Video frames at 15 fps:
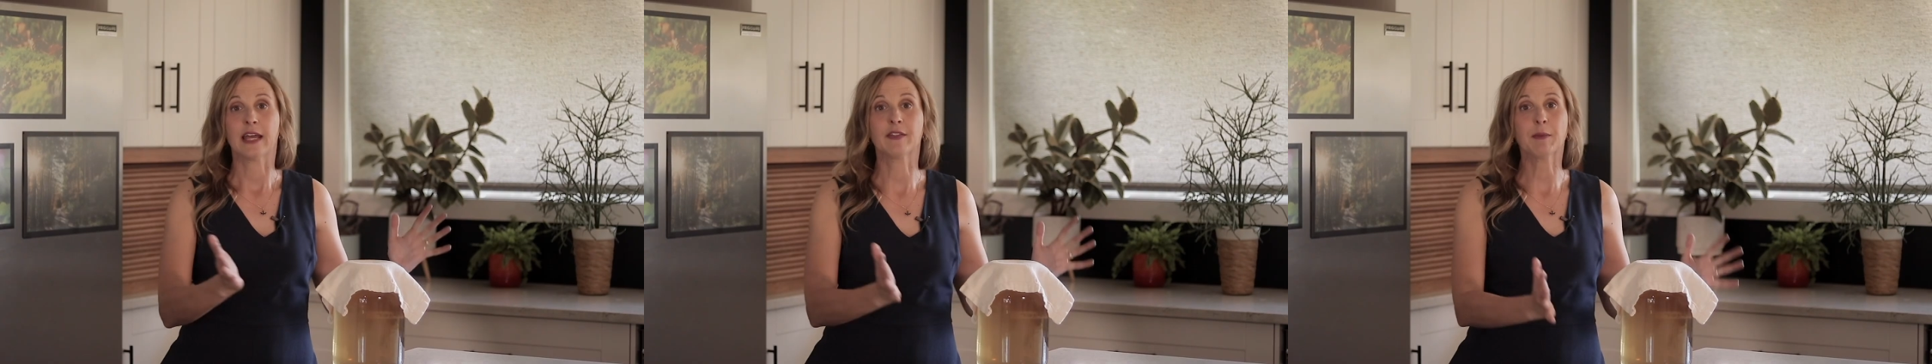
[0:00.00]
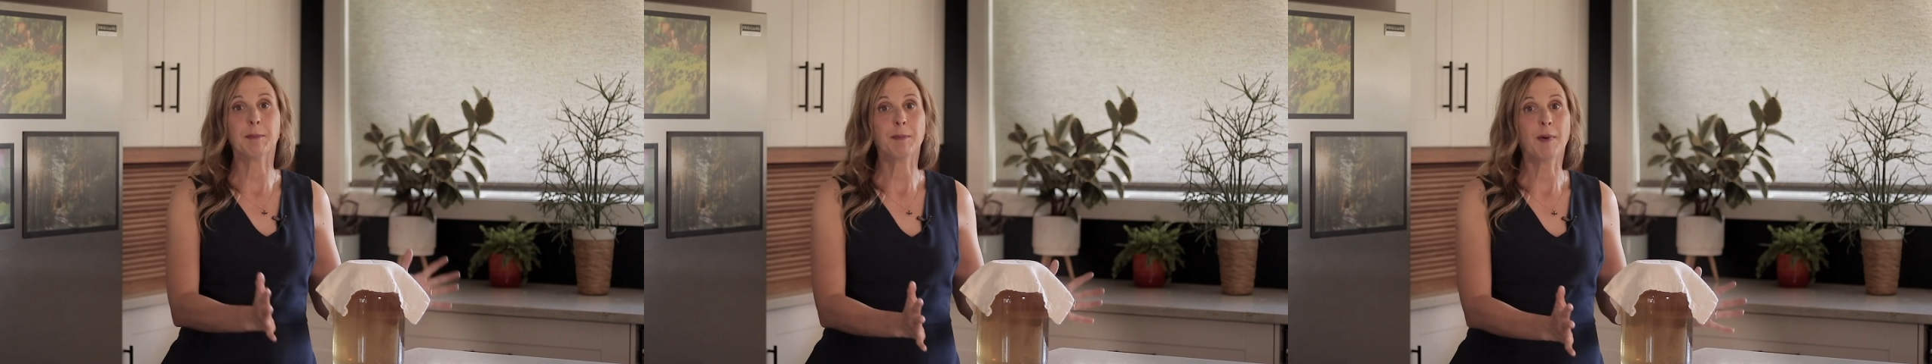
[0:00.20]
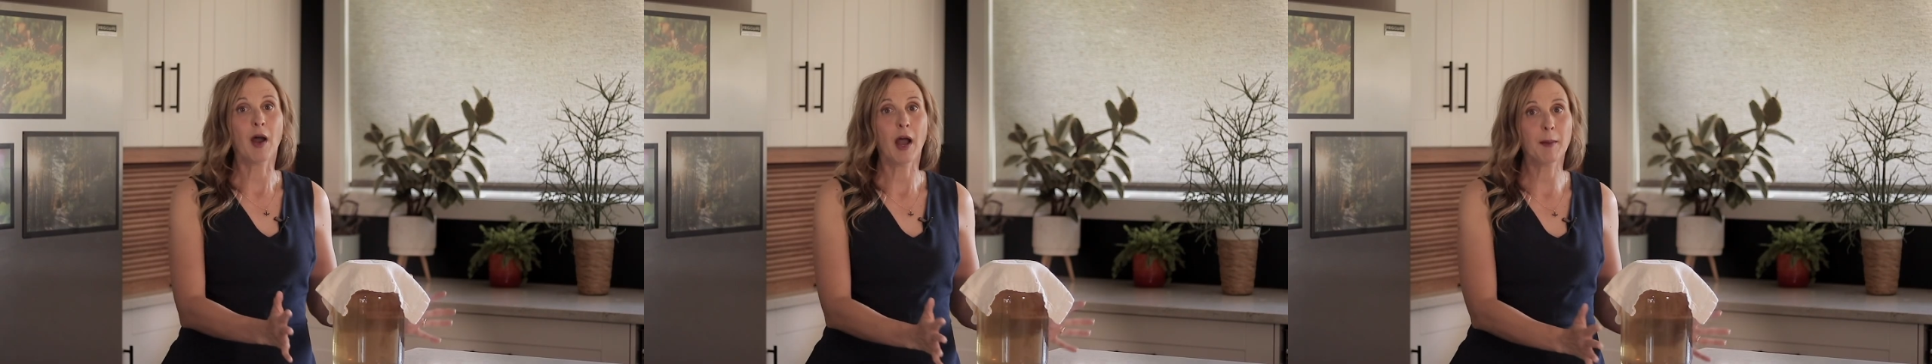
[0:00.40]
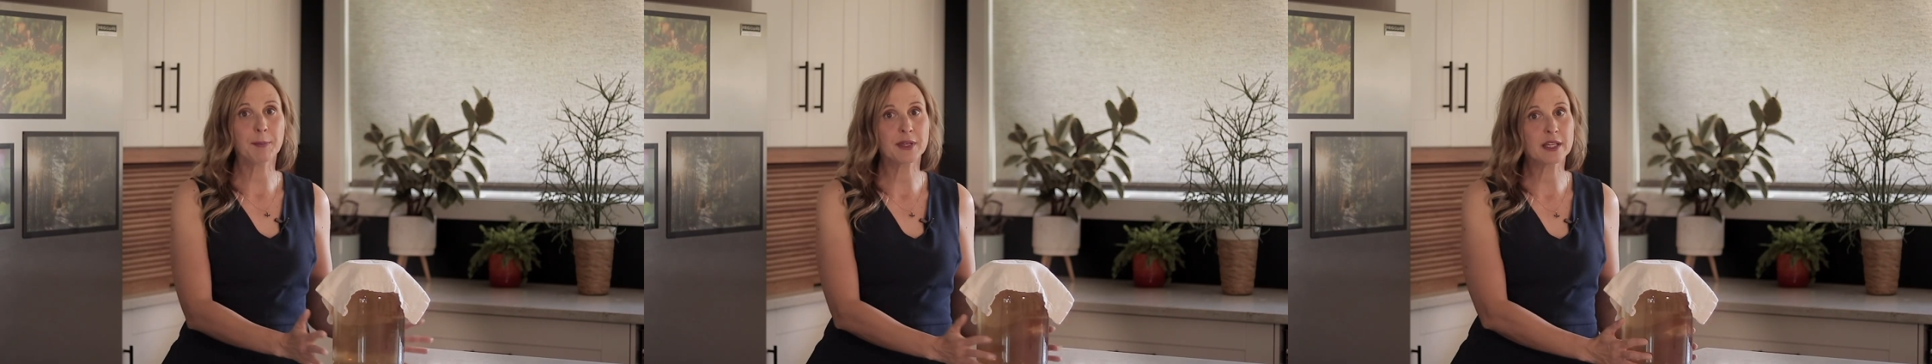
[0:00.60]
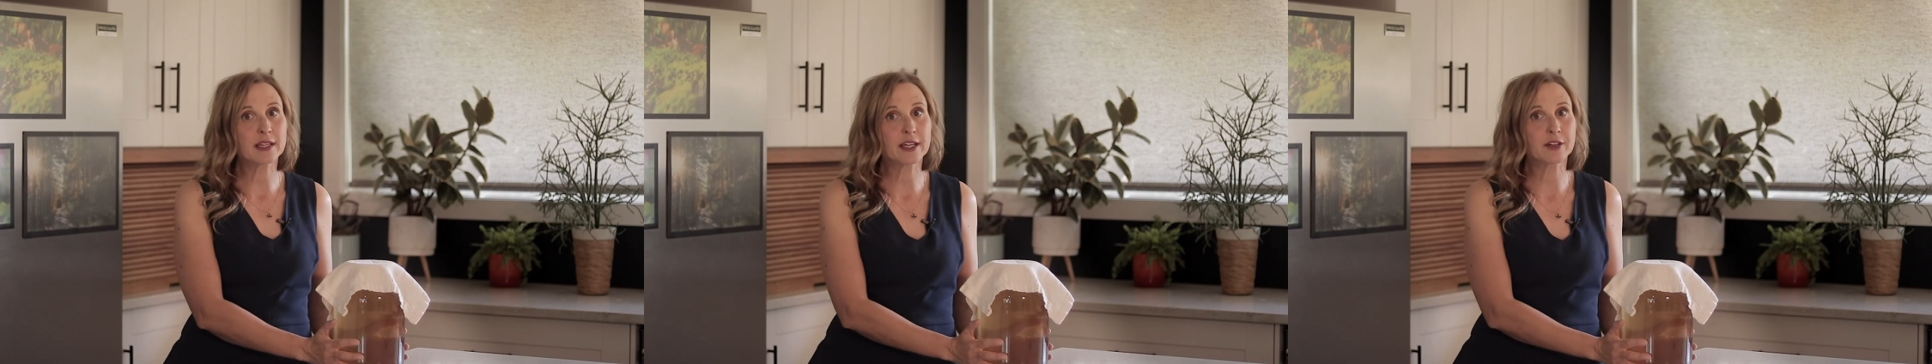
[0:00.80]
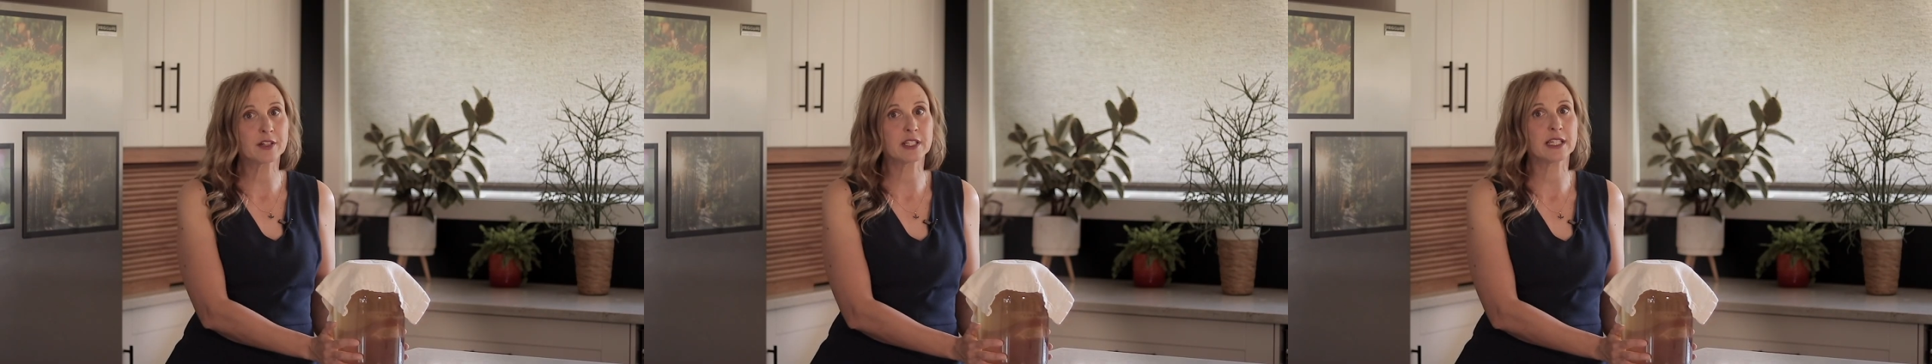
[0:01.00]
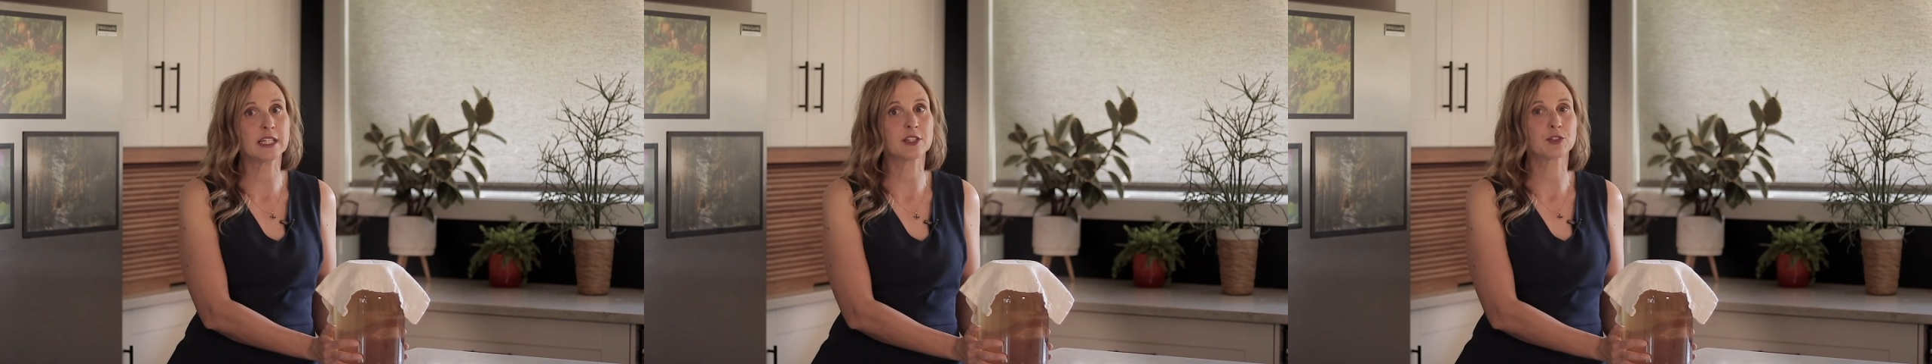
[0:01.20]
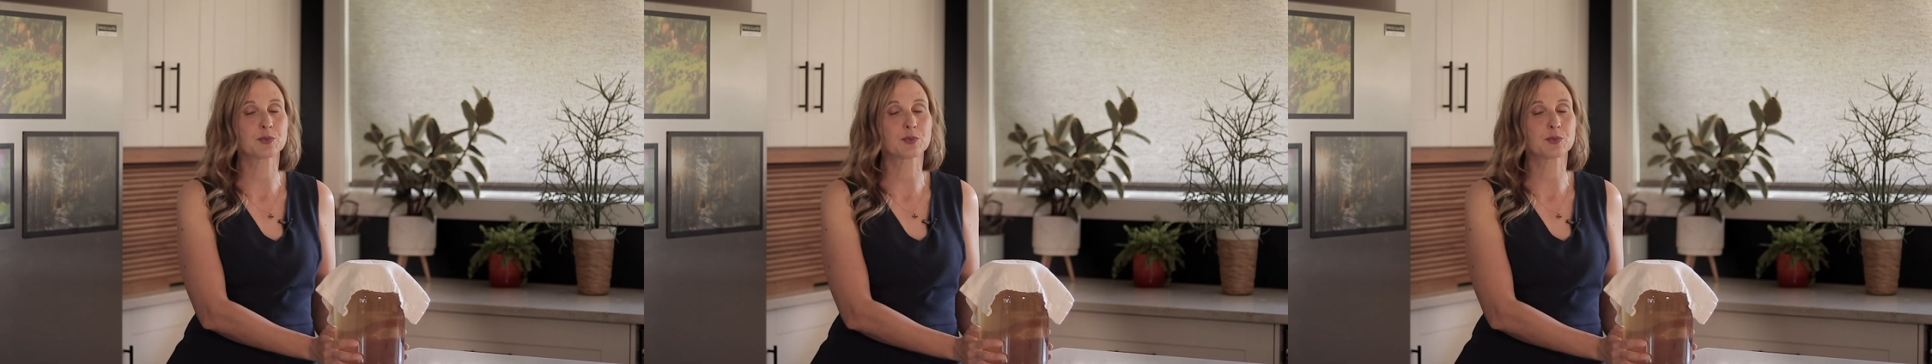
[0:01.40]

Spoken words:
the popularity is